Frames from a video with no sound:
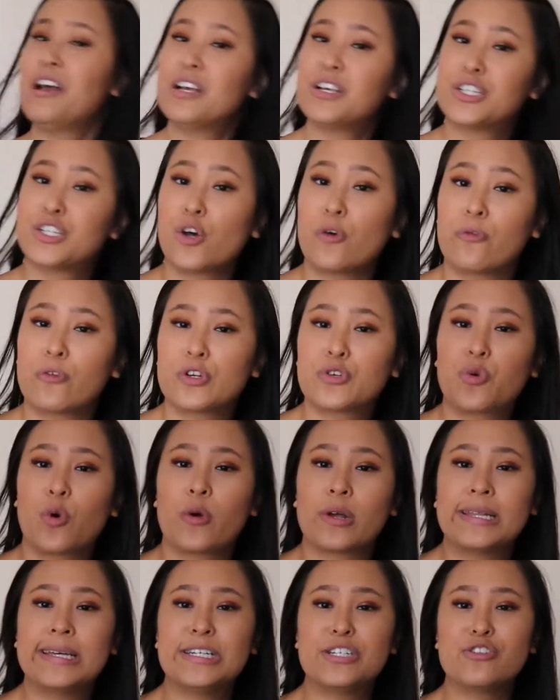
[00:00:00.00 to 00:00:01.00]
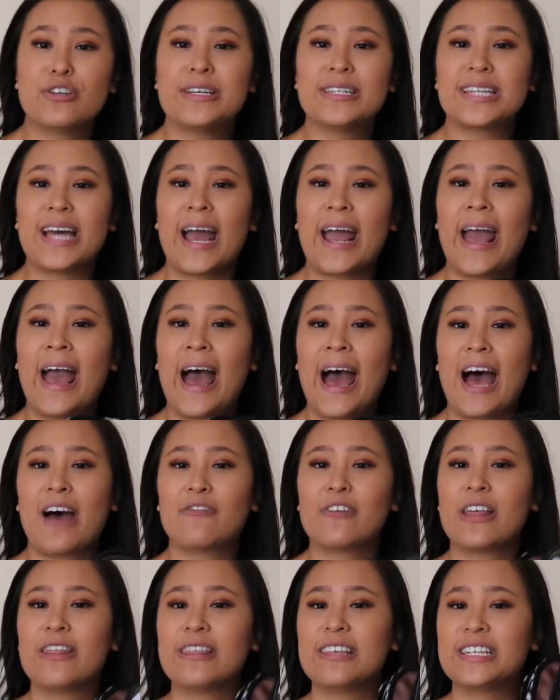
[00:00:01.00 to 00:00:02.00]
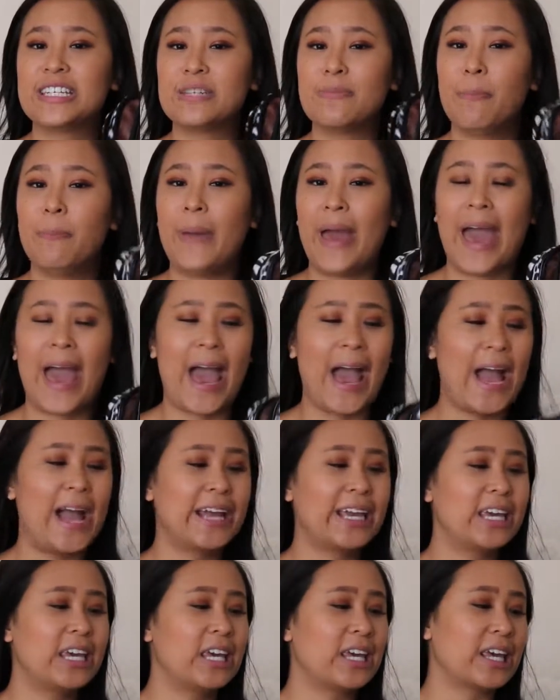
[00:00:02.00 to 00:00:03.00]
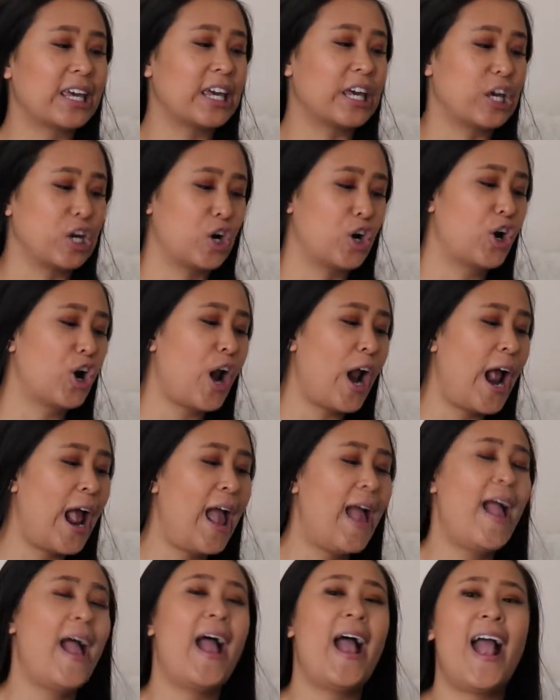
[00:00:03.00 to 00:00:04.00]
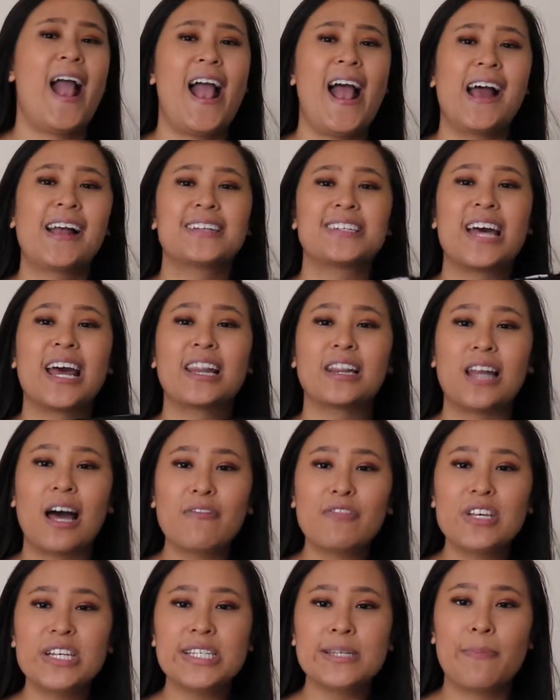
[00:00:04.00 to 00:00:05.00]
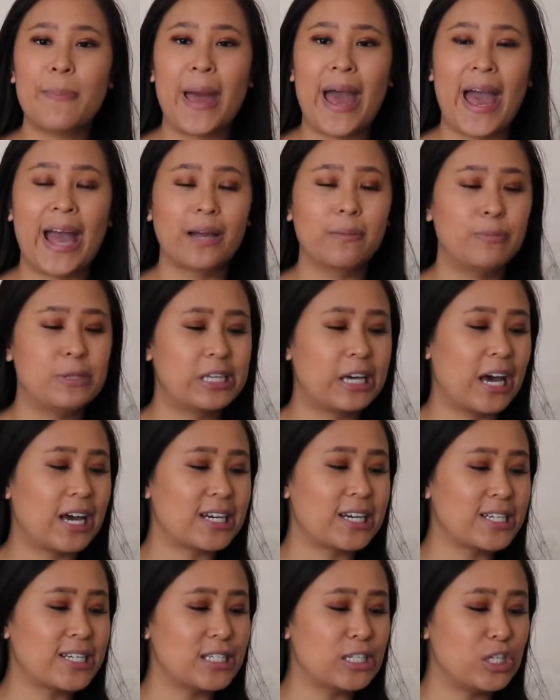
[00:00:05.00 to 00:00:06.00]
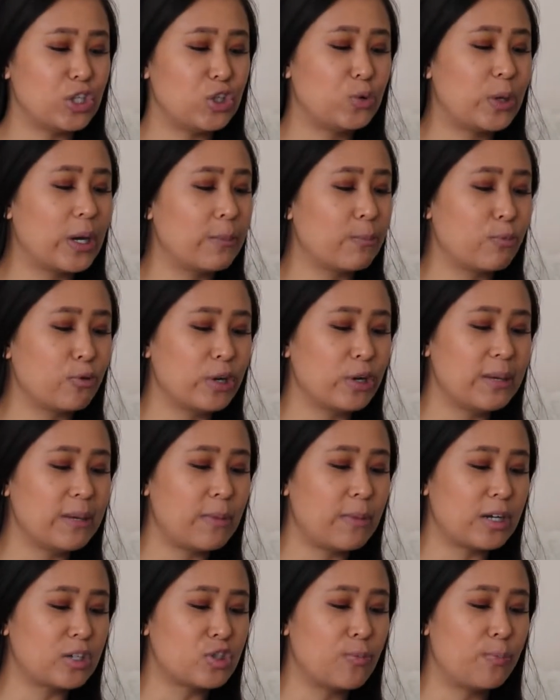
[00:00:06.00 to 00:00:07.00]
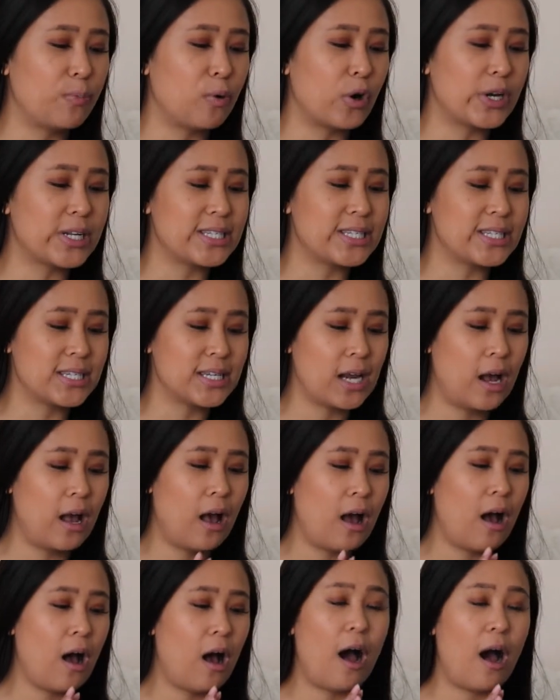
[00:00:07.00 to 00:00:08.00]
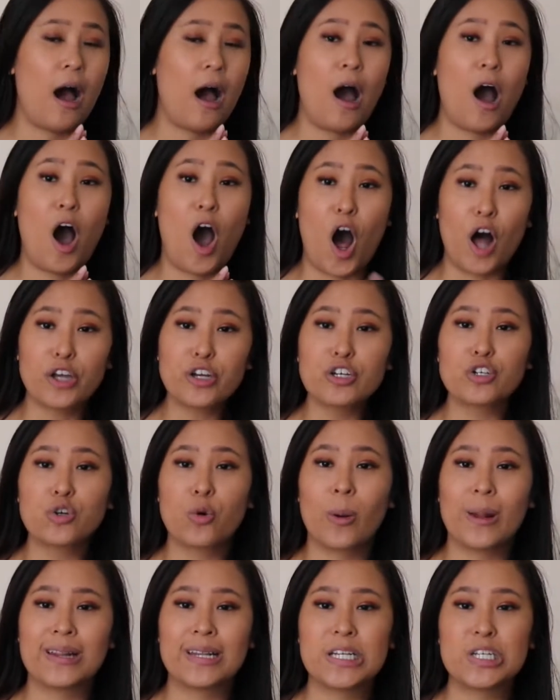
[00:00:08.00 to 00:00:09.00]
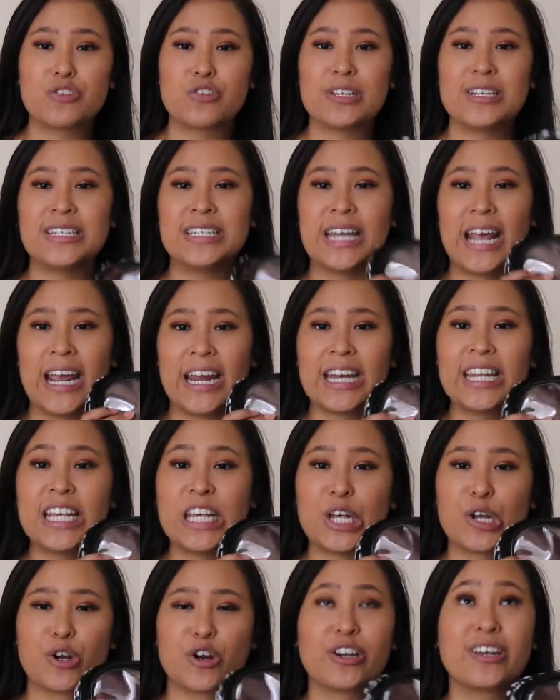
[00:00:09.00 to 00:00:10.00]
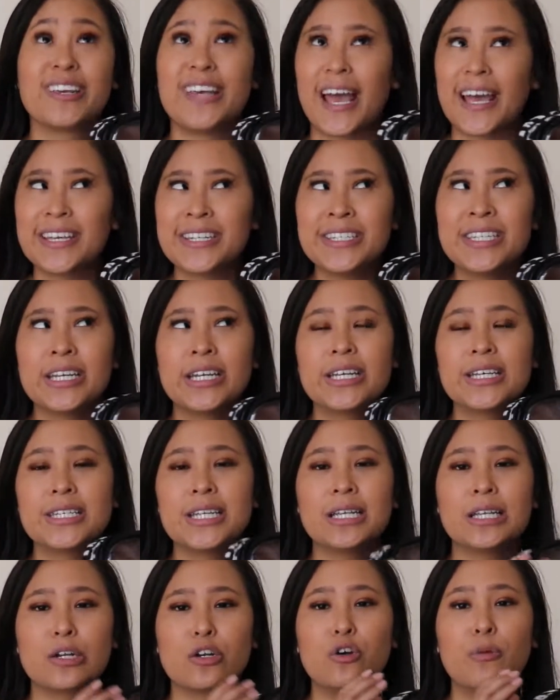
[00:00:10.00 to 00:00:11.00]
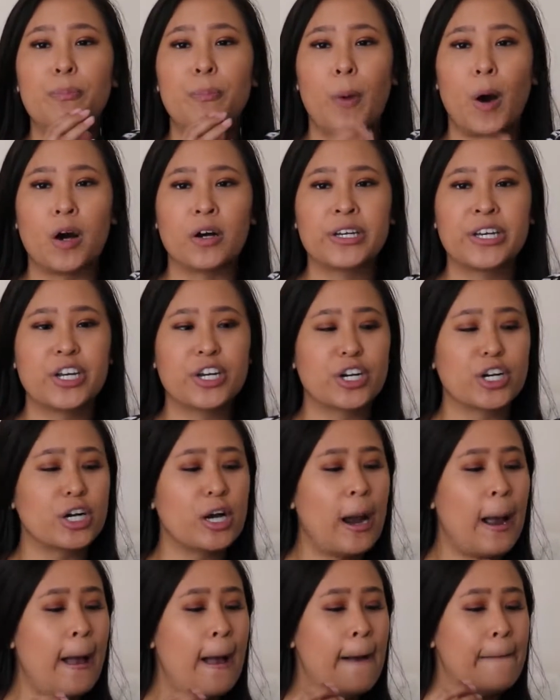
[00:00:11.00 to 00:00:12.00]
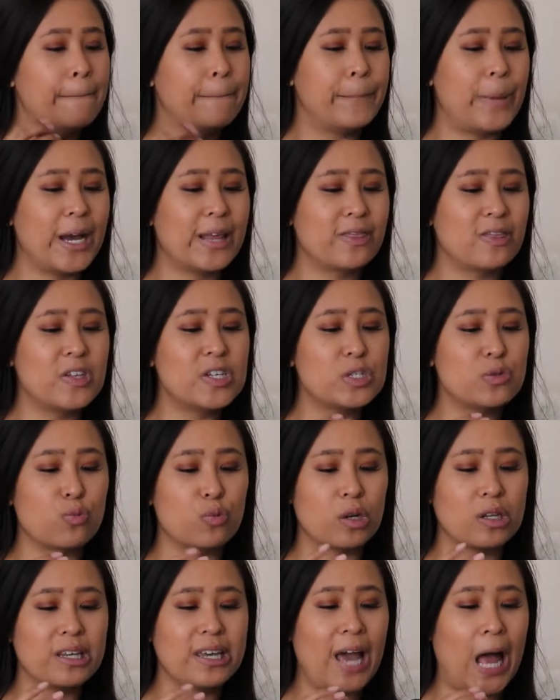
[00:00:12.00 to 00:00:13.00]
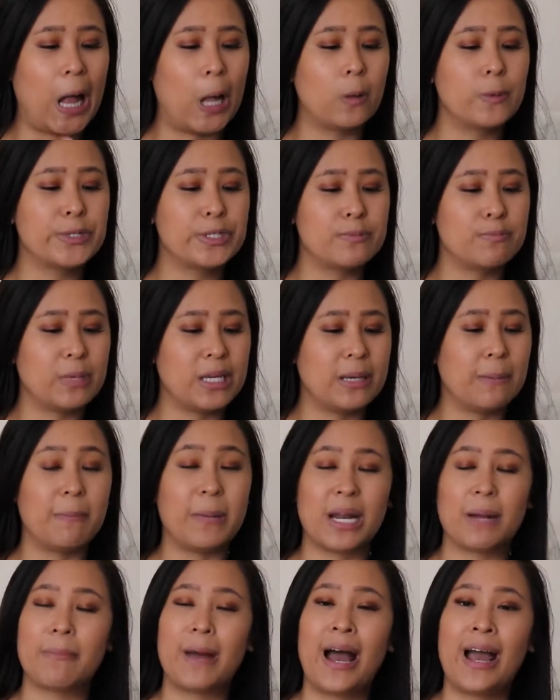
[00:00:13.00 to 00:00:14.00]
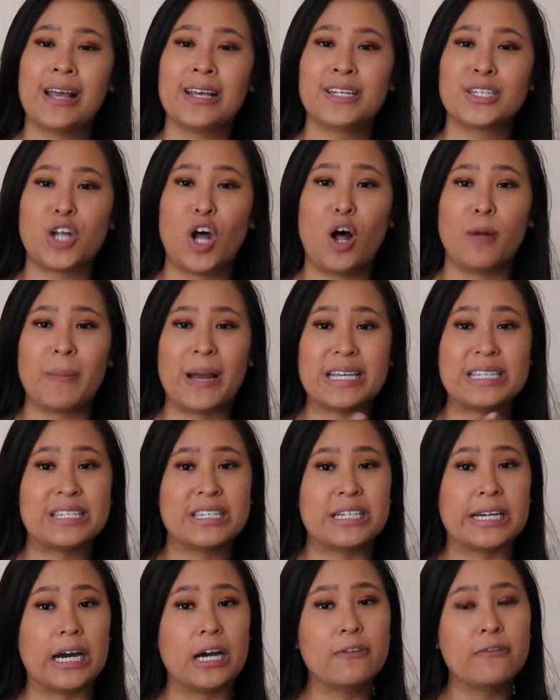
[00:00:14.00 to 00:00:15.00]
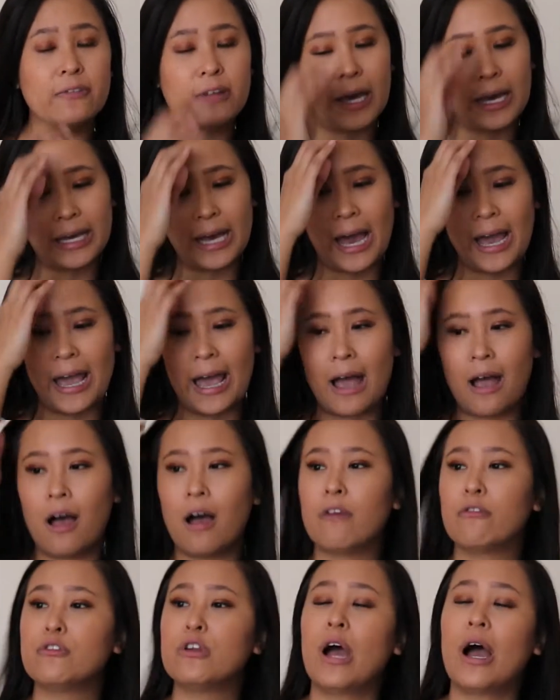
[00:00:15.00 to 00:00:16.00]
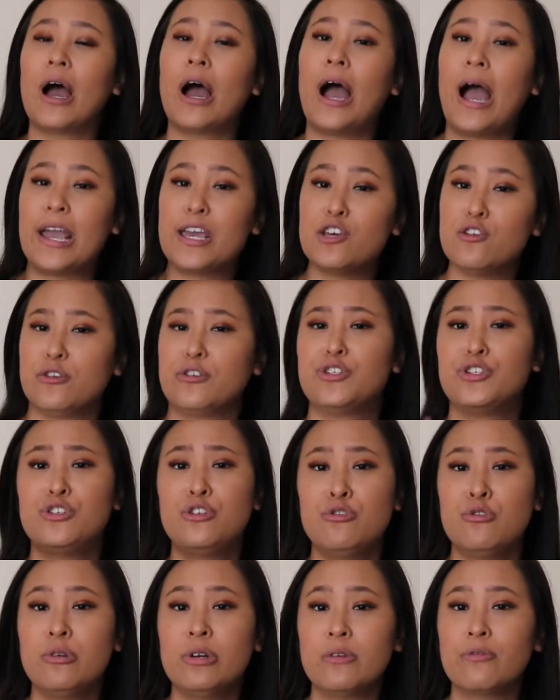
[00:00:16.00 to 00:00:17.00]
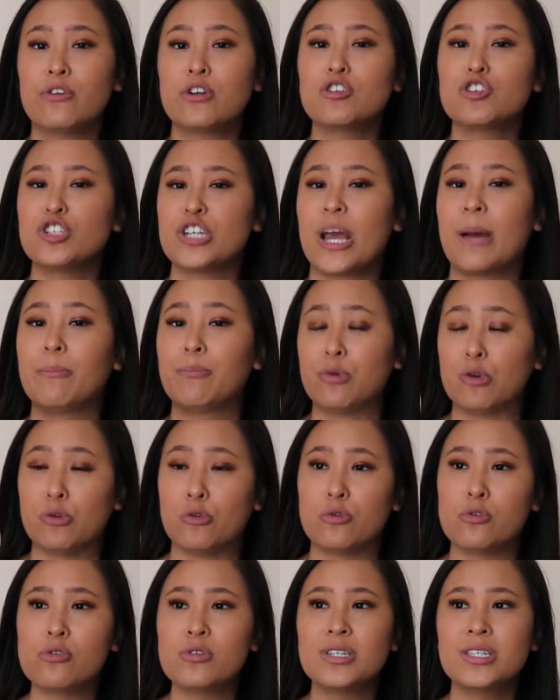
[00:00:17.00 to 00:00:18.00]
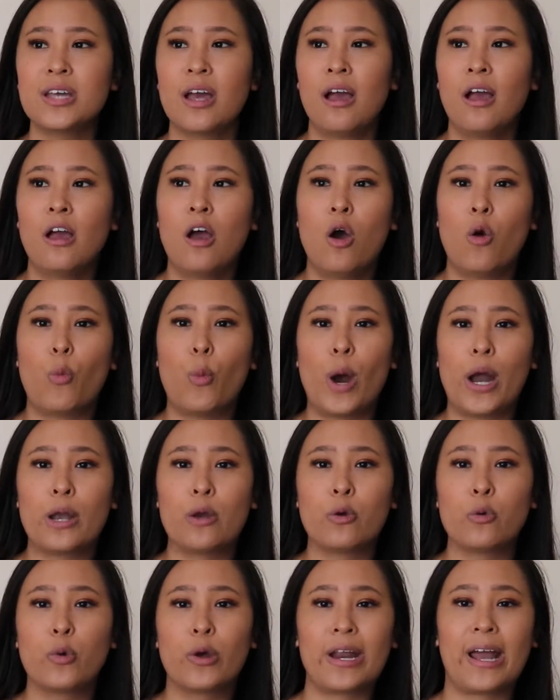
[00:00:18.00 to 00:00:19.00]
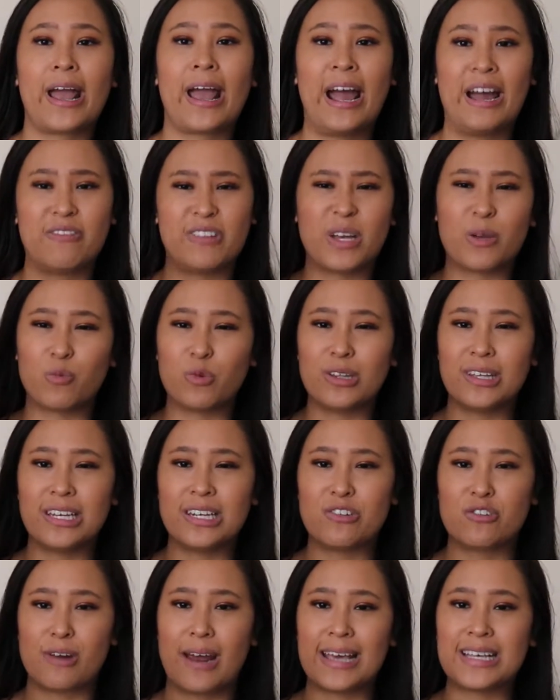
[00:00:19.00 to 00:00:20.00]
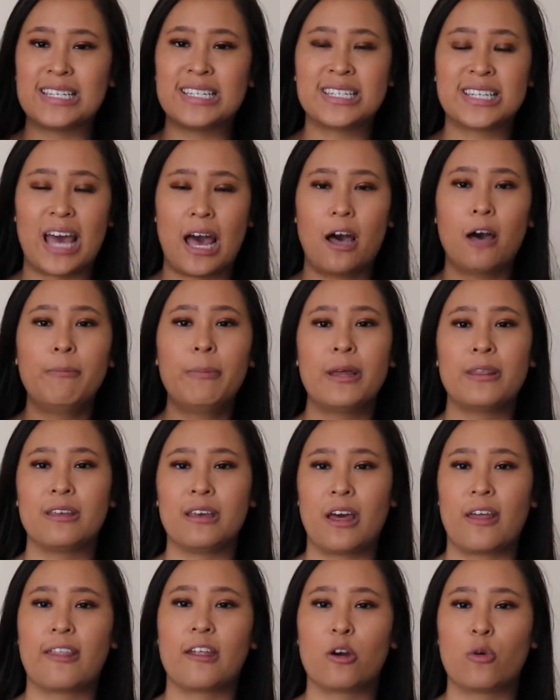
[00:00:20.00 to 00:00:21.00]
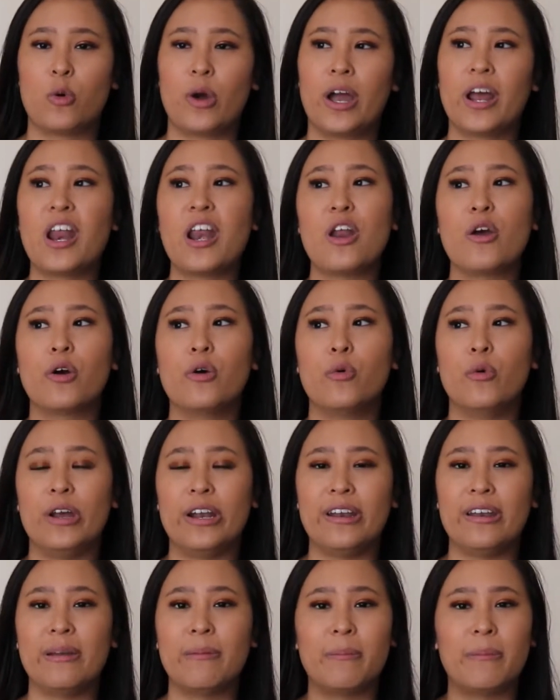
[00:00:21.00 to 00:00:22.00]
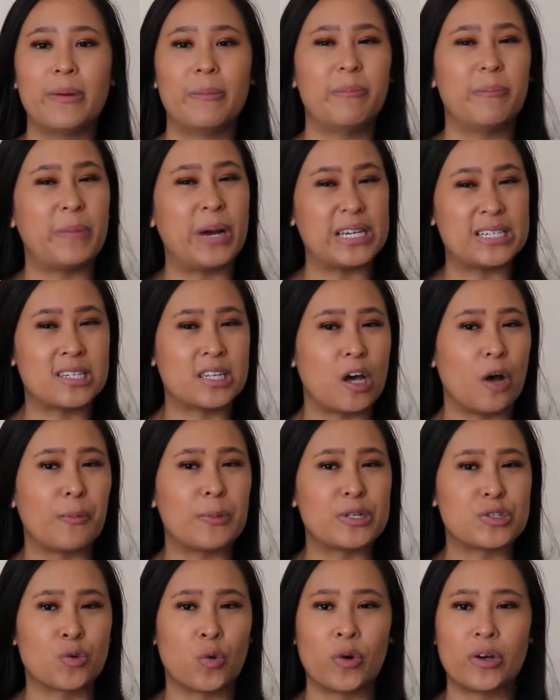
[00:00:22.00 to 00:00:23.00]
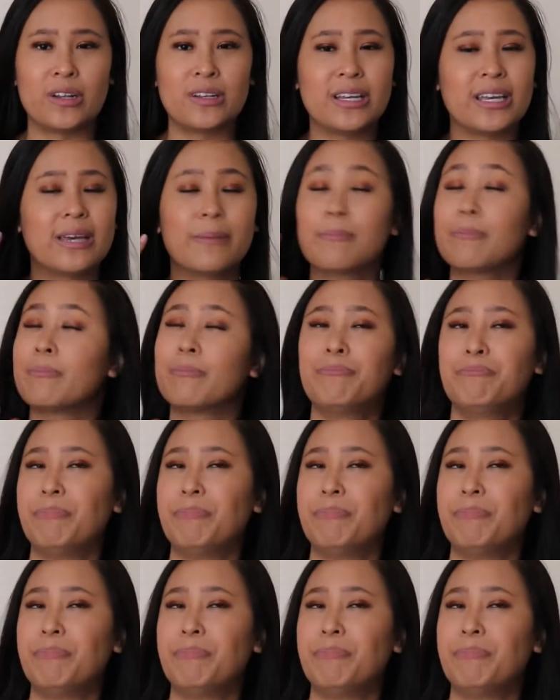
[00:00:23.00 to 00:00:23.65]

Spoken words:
So for toiletries, I have this bag here, and I love this bag because you can pretty much put all your toiletries in here. Yes, it is a little bulkier, but this really helps me minimize all my stuff. Like I use 2 different shampoos, one when I have like really dry scalp and the other one when my scalp is oily.